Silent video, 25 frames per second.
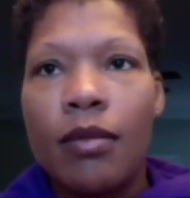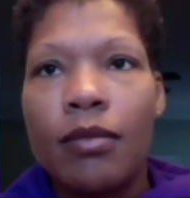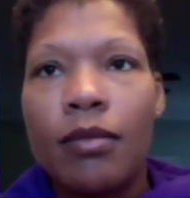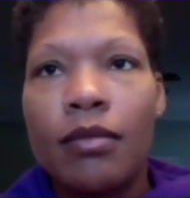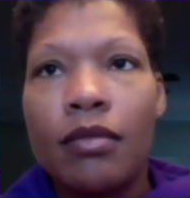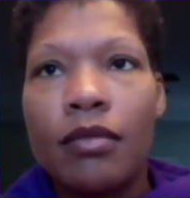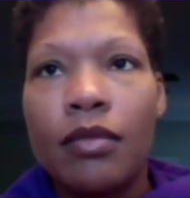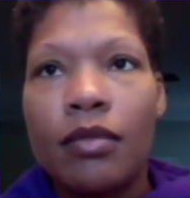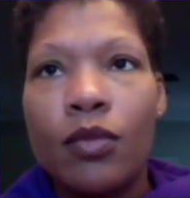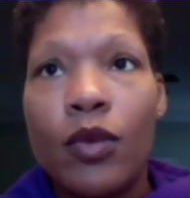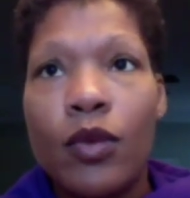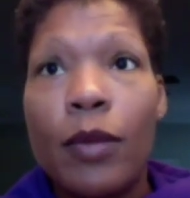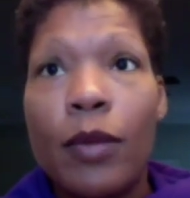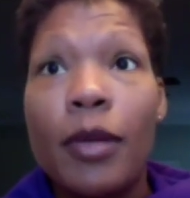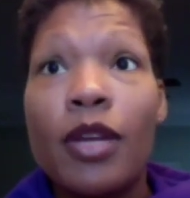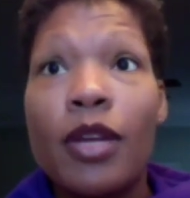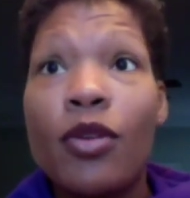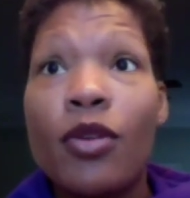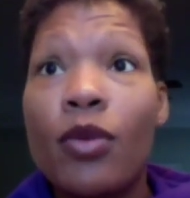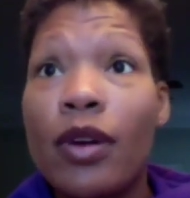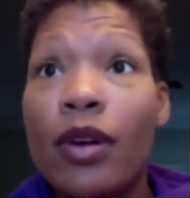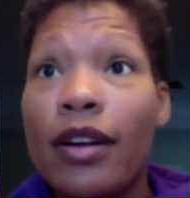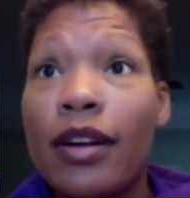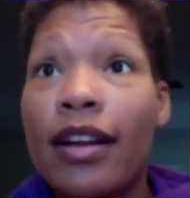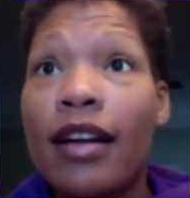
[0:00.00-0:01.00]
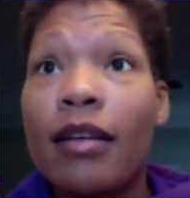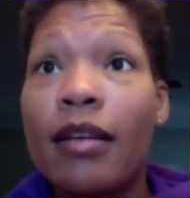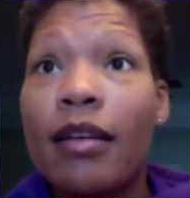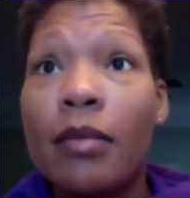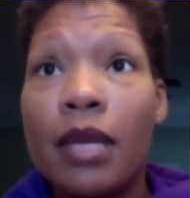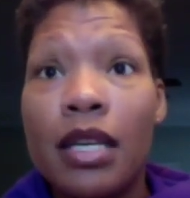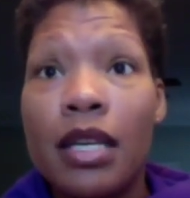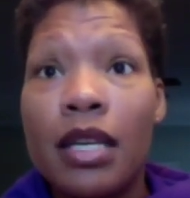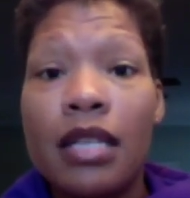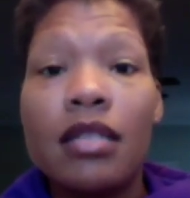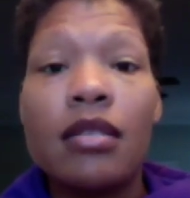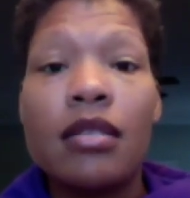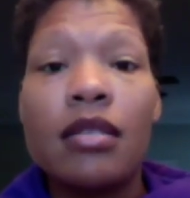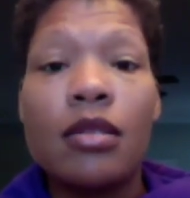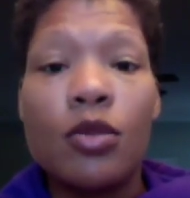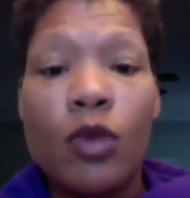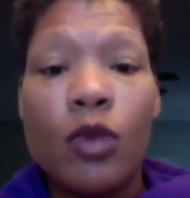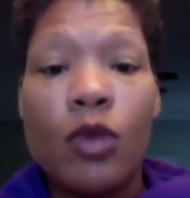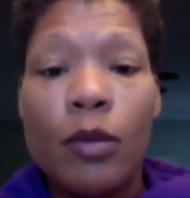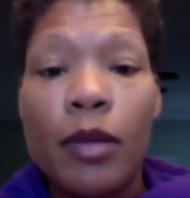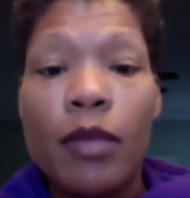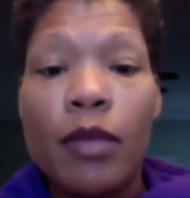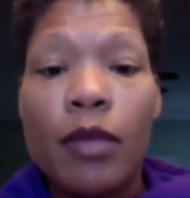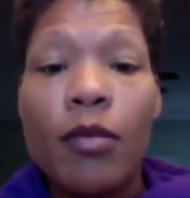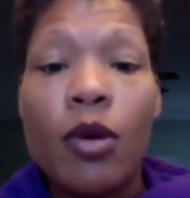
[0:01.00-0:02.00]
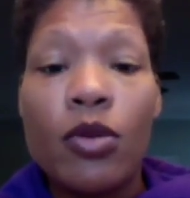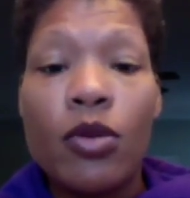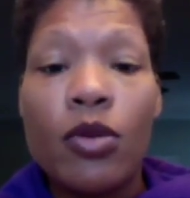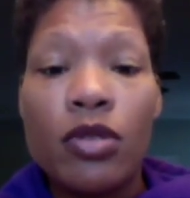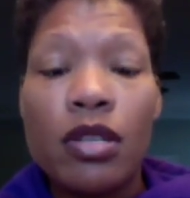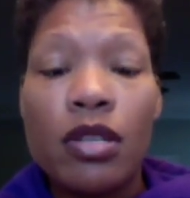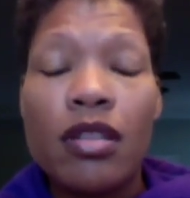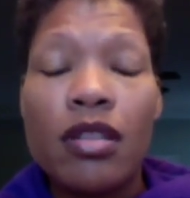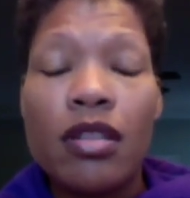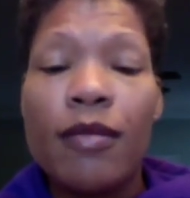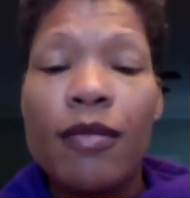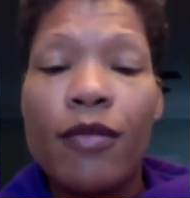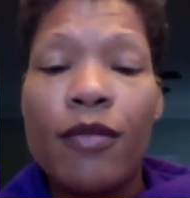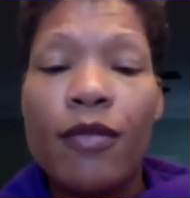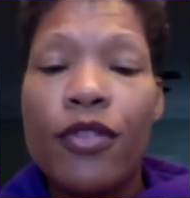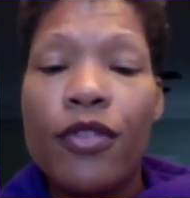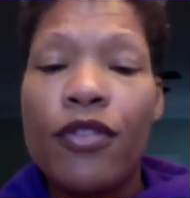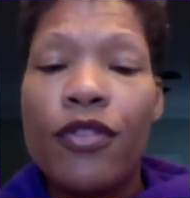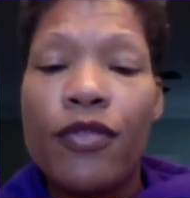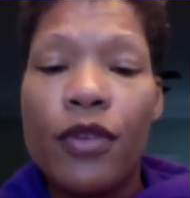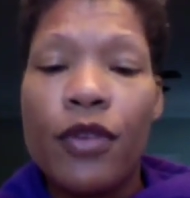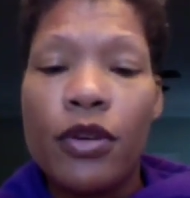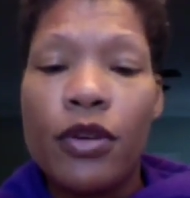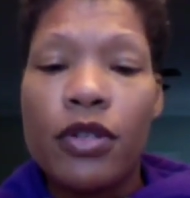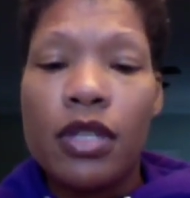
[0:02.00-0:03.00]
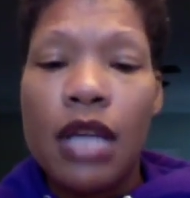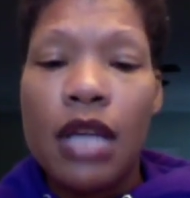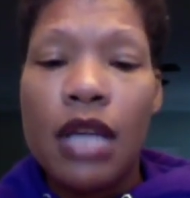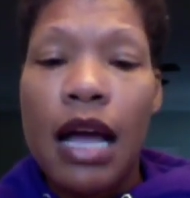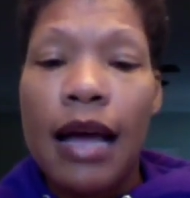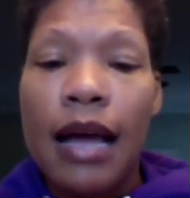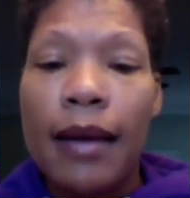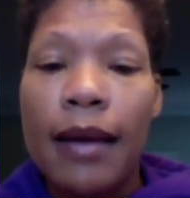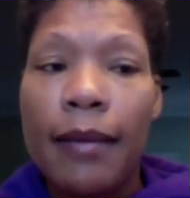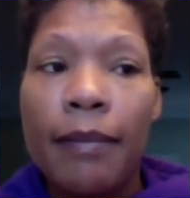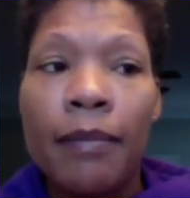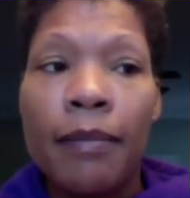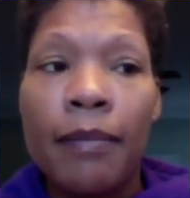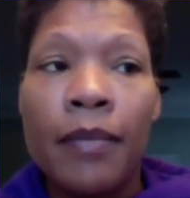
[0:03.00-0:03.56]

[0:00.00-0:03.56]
women who are coming into swimming, most of them for the first time,